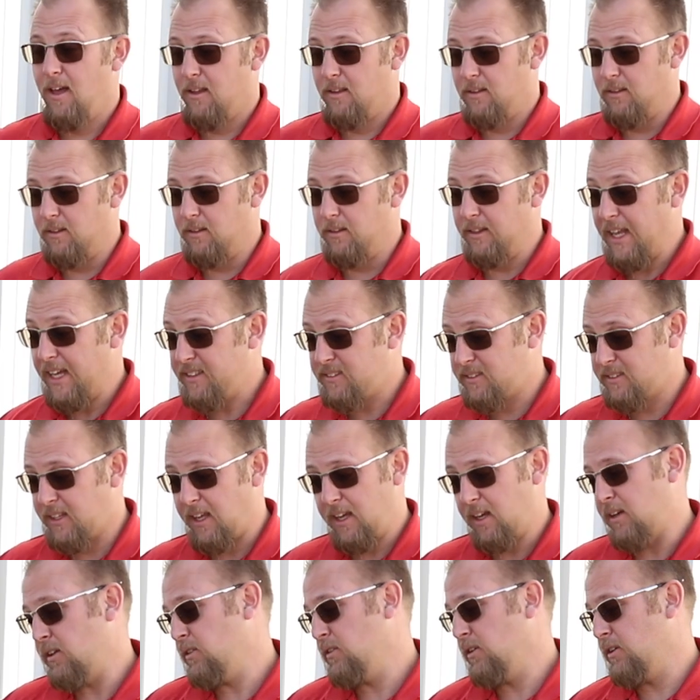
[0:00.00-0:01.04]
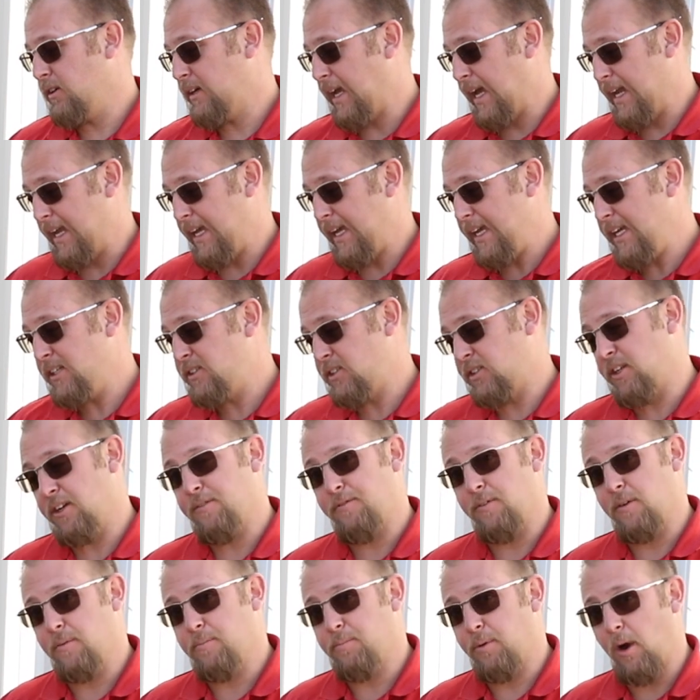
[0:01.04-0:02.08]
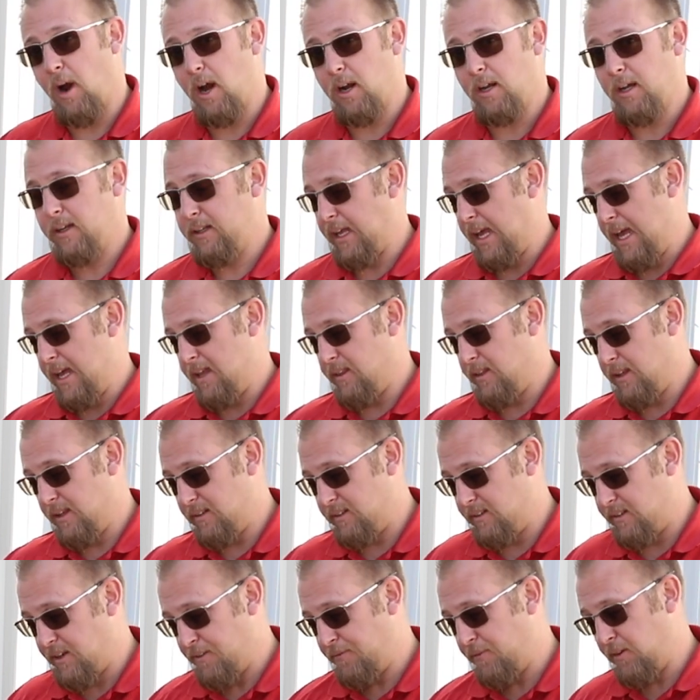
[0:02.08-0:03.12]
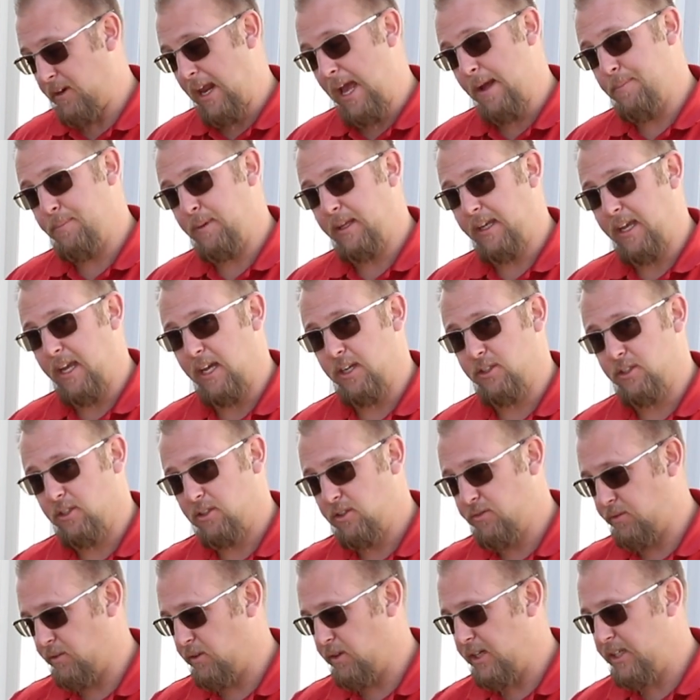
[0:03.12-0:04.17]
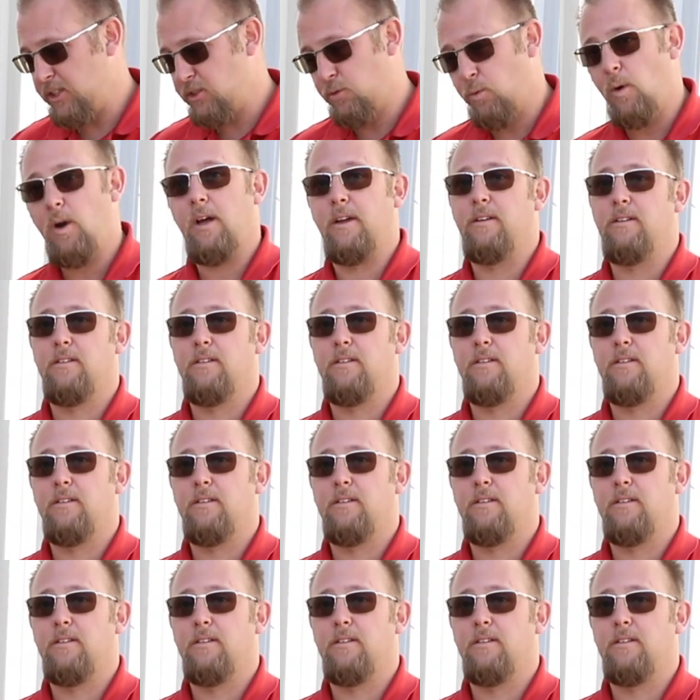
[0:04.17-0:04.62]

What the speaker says: Let's take a look at each different product and the different applications for each one.